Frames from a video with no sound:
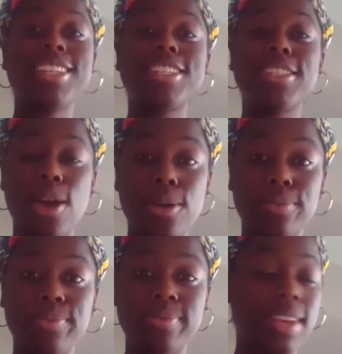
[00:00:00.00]
So
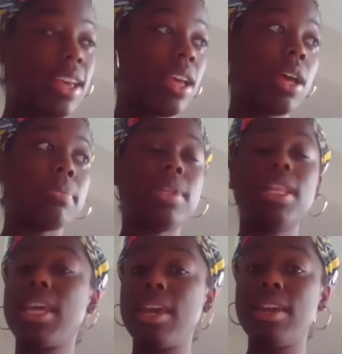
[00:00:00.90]
I'm
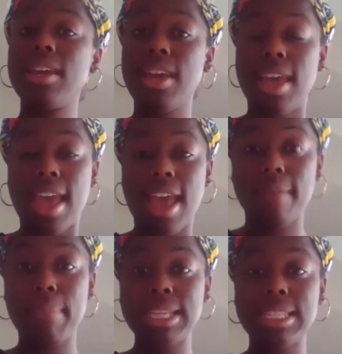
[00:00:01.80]
looking
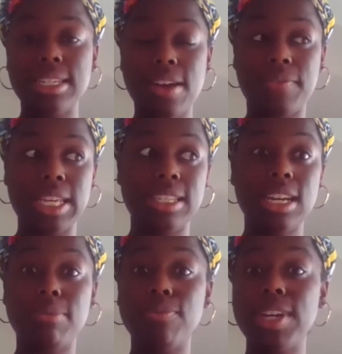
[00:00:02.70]
at my stuffies
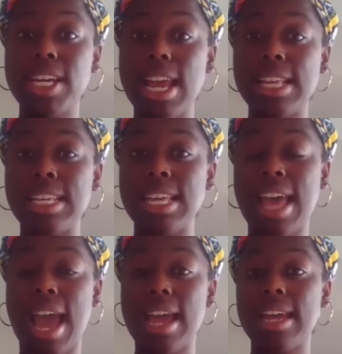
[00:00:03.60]
and I'm realizing
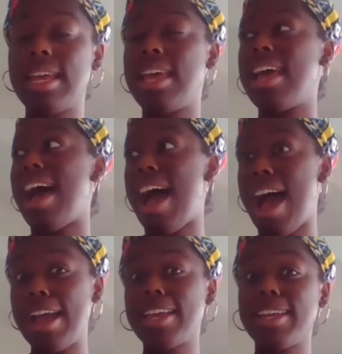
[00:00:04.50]
that
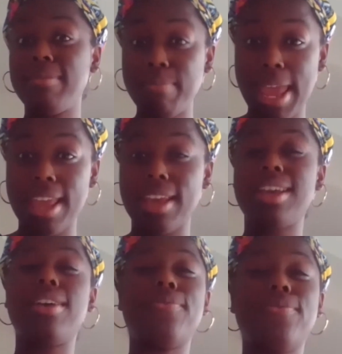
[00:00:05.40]
I can make
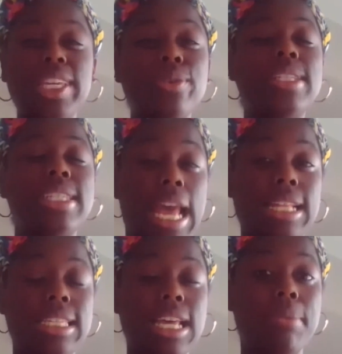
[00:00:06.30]
a few sets.